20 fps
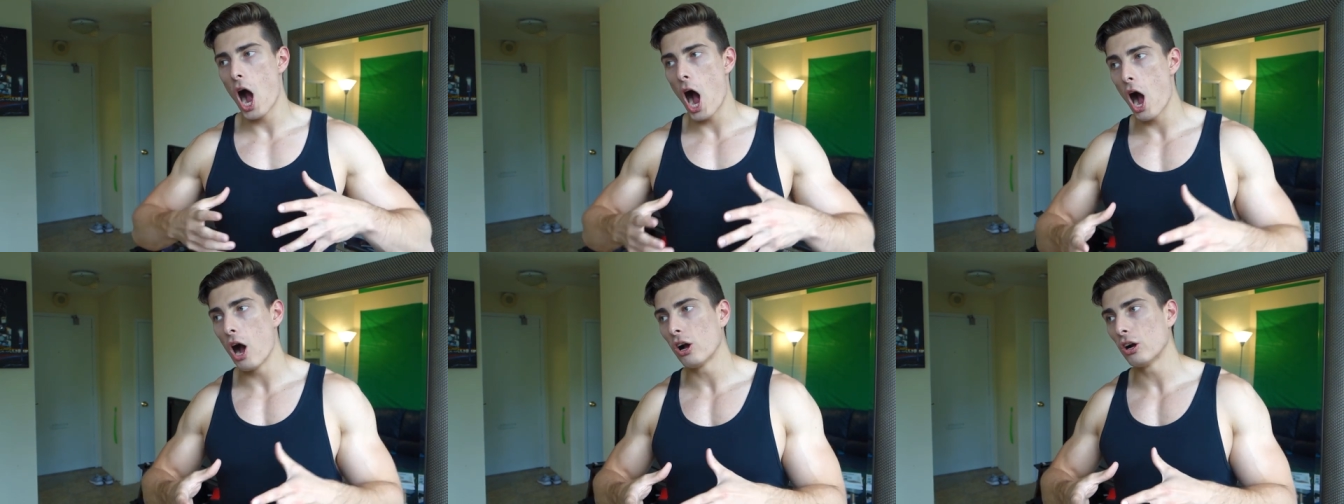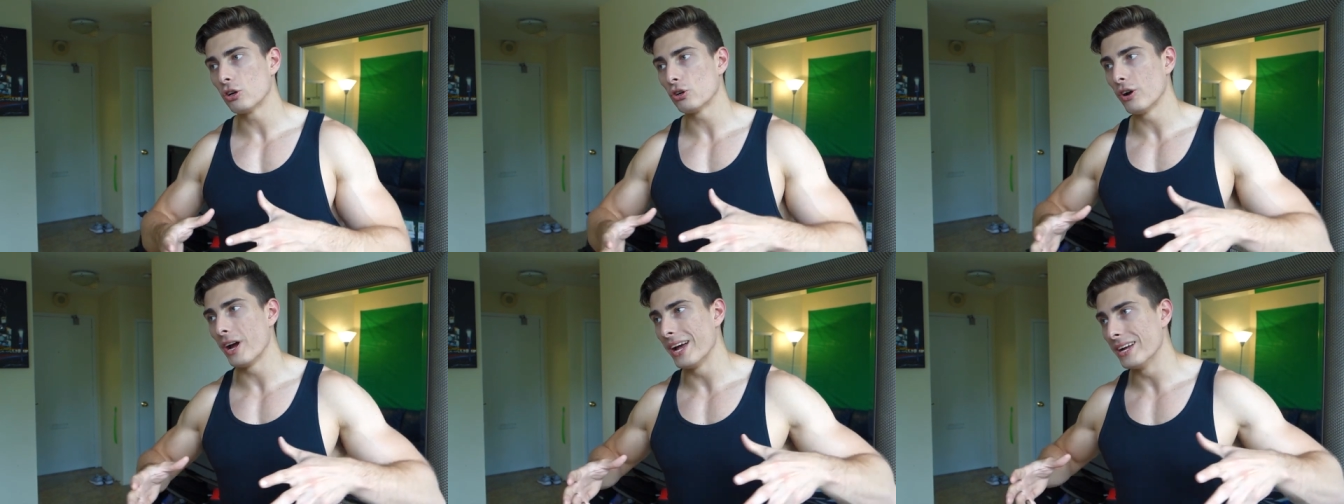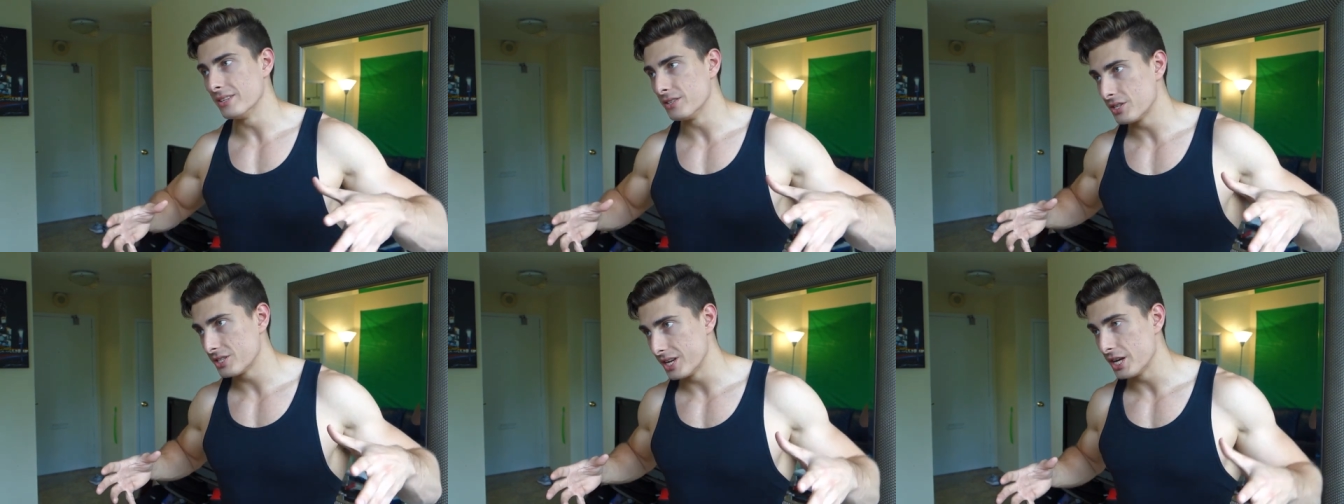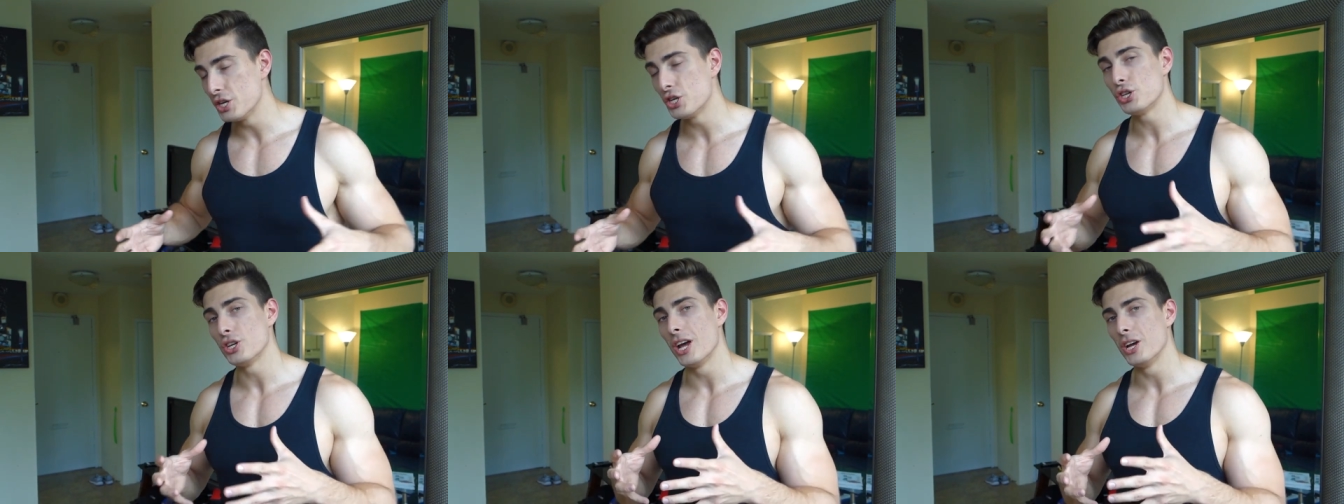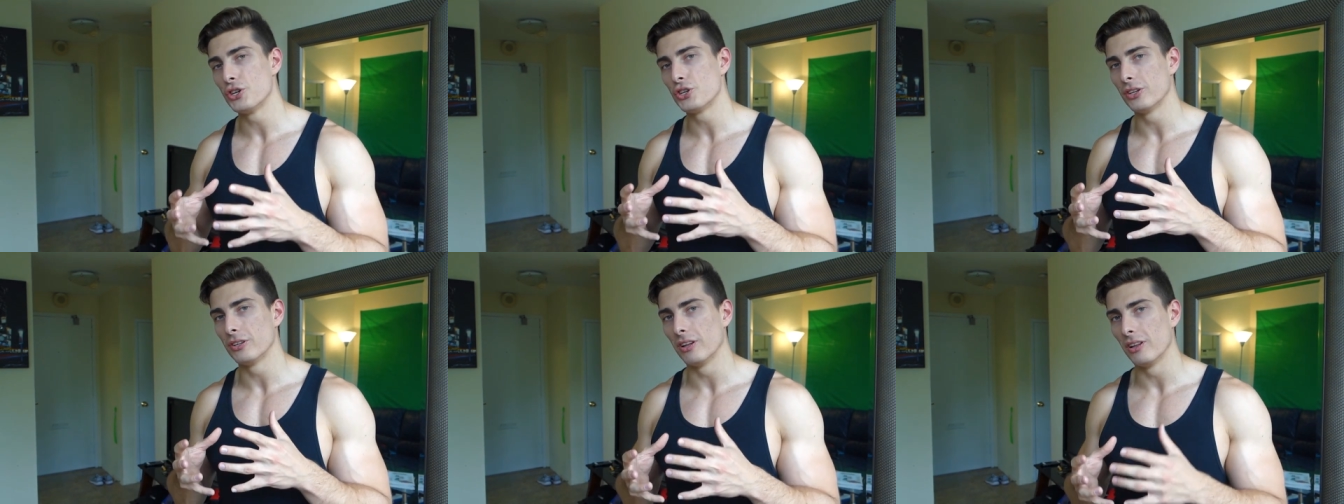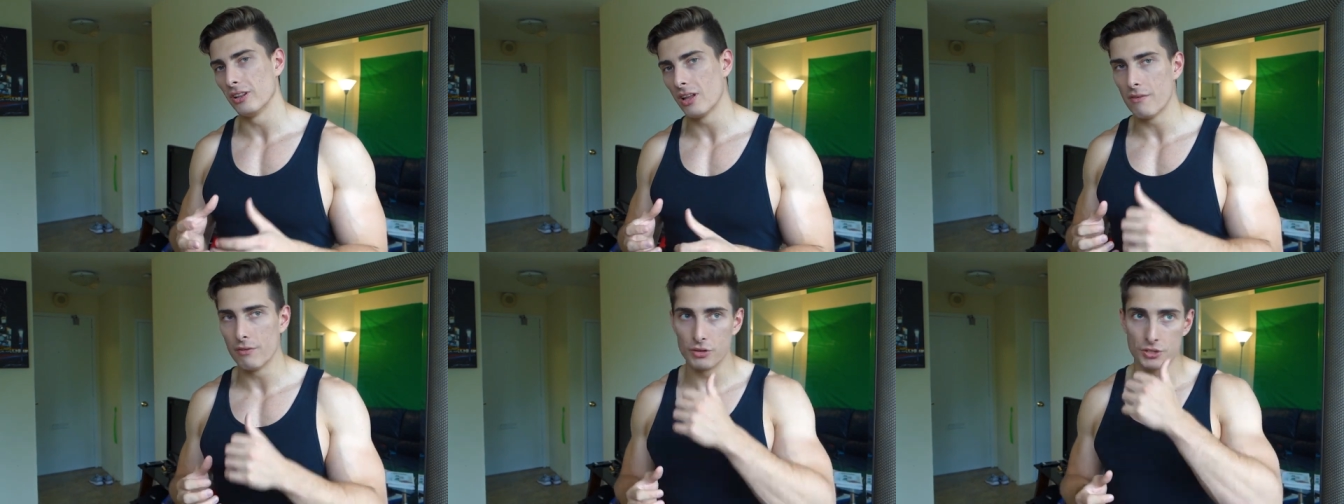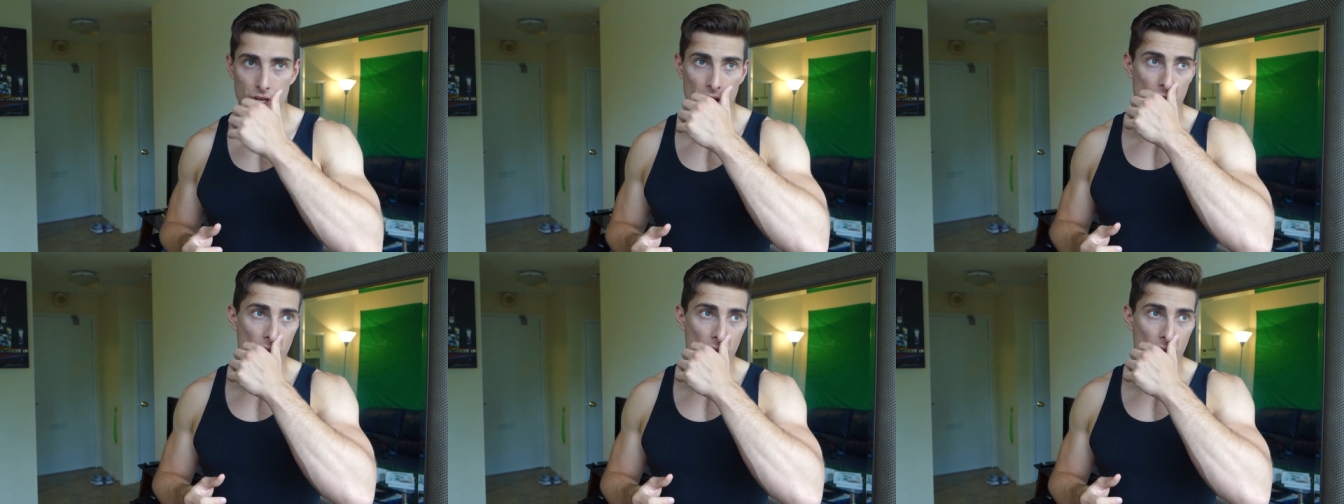hunger and satiation levels.